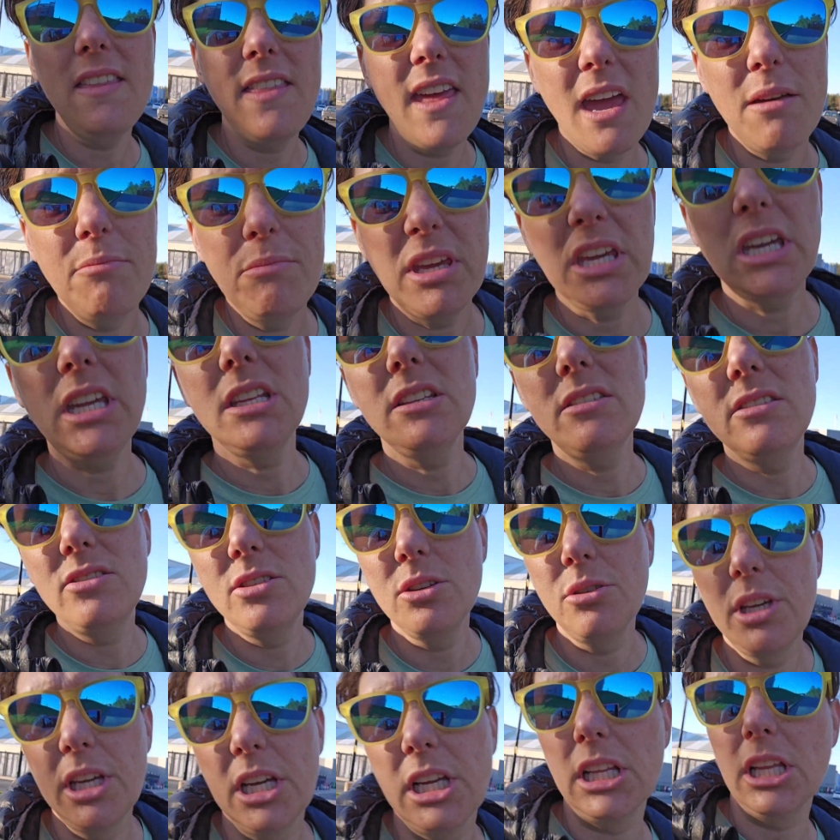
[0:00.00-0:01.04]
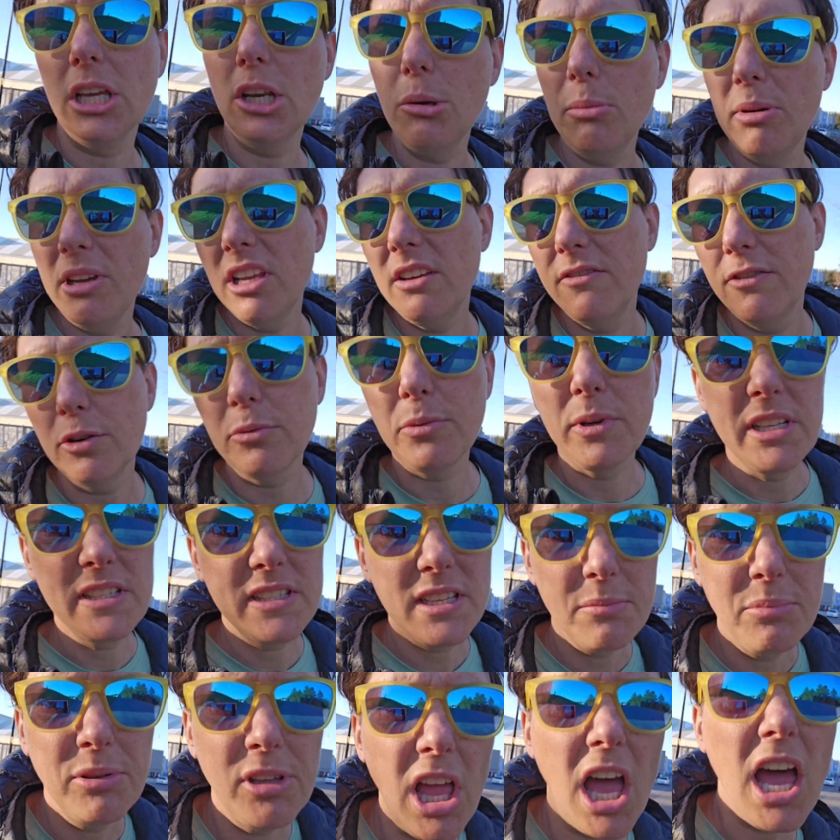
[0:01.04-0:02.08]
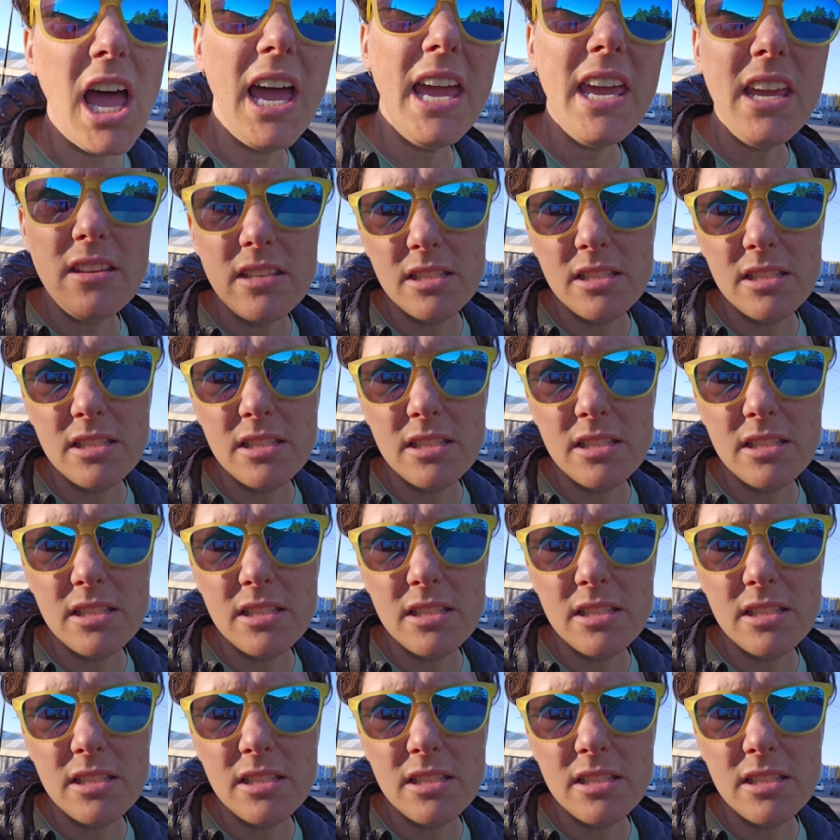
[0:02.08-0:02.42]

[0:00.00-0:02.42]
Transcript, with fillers: that means doing a little bit of a resupply,